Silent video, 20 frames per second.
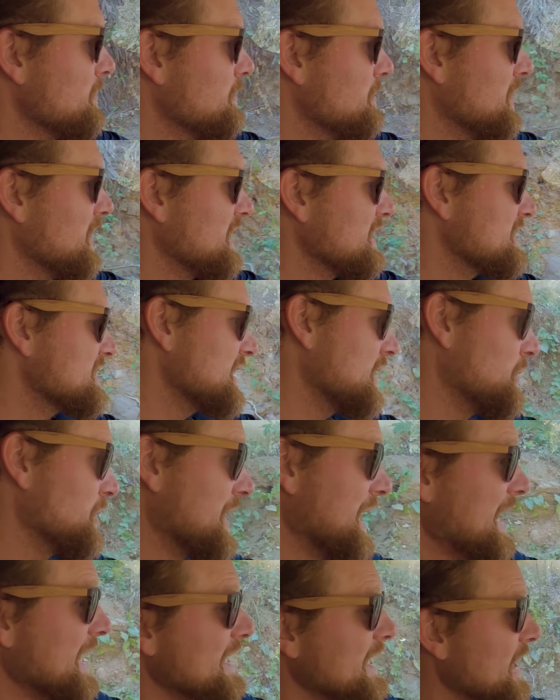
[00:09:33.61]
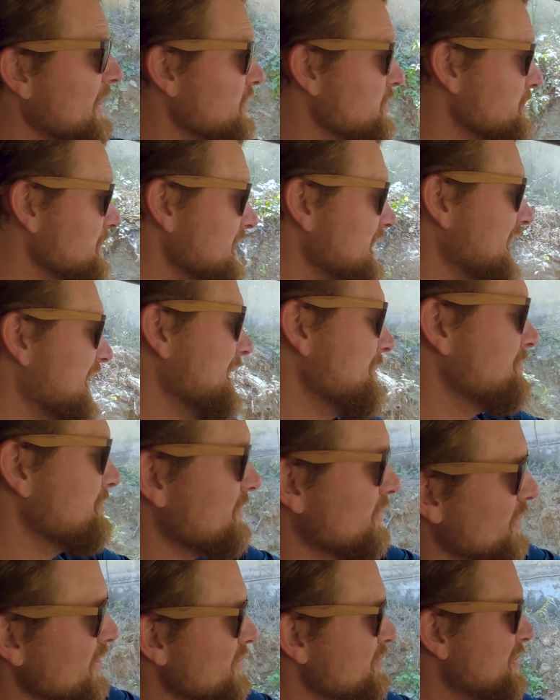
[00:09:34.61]
But we got another meetup
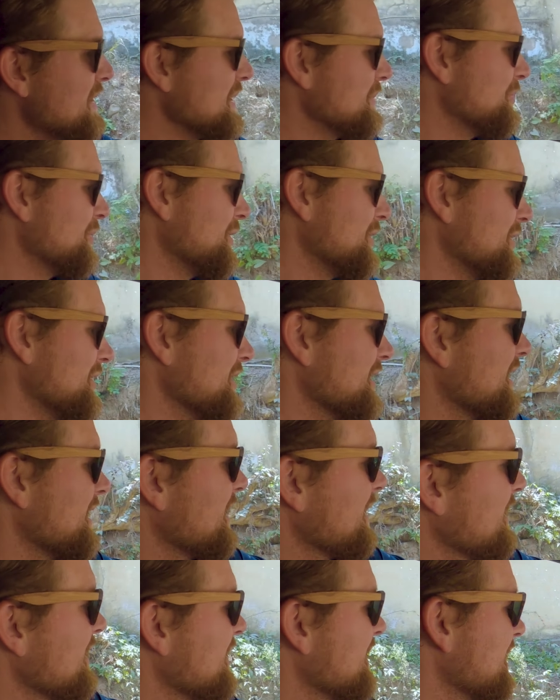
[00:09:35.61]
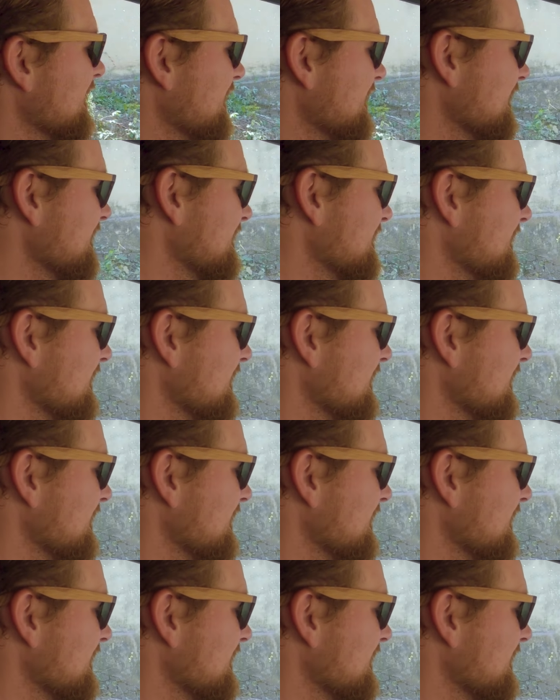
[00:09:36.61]
with people on